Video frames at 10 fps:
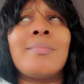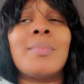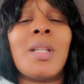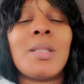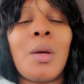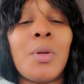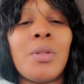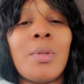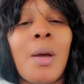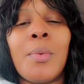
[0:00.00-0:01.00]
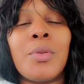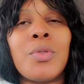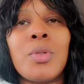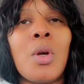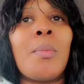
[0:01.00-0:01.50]
That's not what, it, not what I
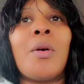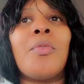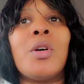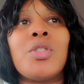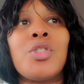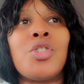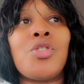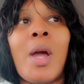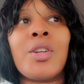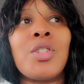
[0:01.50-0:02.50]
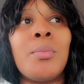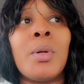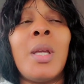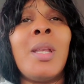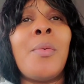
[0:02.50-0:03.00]
was talking about as far as a distraction.
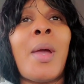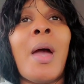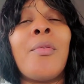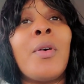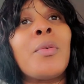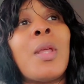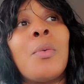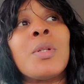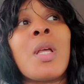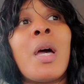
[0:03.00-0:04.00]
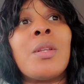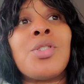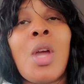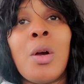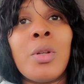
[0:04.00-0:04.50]
But anyway, I felt that was kind
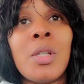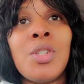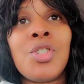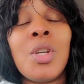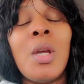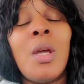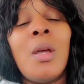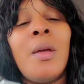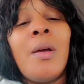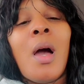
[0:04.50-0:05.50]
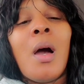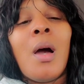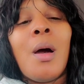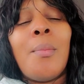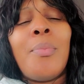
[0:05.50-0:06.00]
of childish,
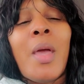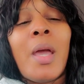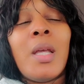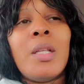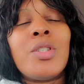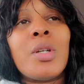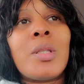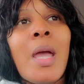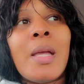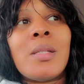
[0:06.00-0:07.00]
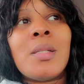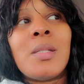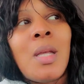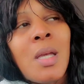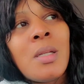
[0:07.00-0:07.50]
um, that he took that
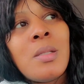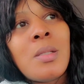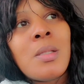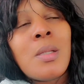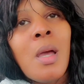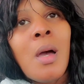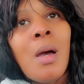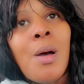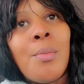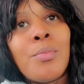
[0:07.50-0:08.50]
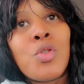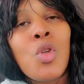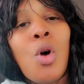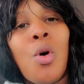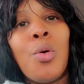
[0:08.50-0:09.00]
stance. Um,
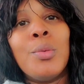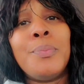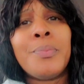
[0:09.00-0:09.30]
so